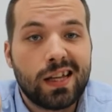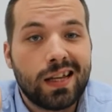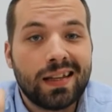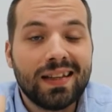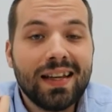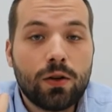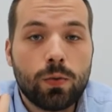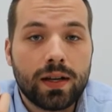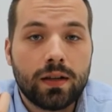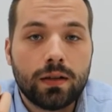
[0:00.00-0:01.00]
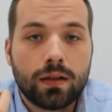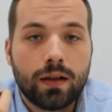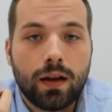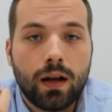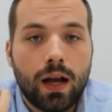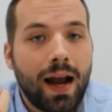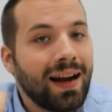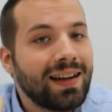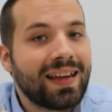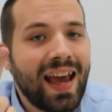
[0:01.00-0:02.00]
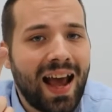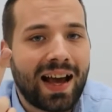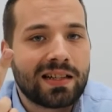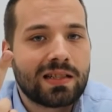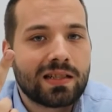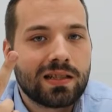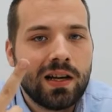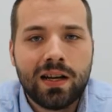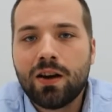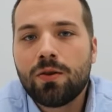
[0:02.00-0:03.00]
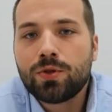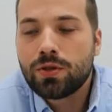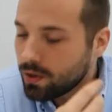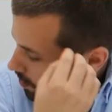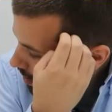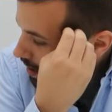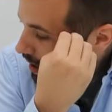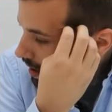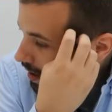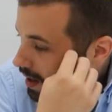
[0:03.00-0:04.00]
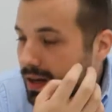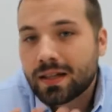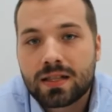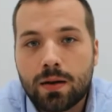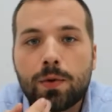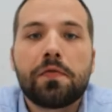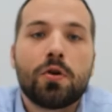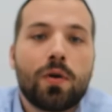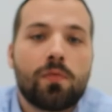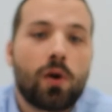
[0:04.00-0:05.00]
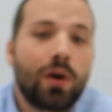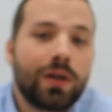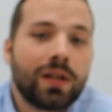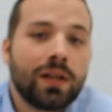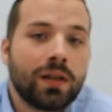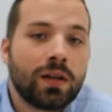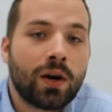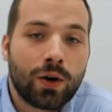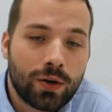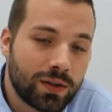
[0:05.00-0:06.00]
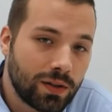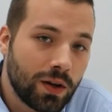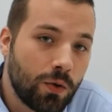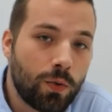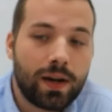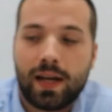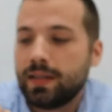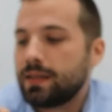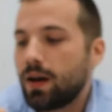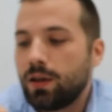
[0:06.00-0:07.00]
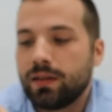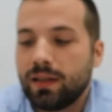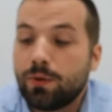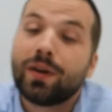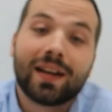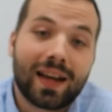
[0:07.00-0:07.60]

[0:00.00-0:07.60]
liquid, and gas. Now I'm sure some of you have already heard what a solid, liquid, and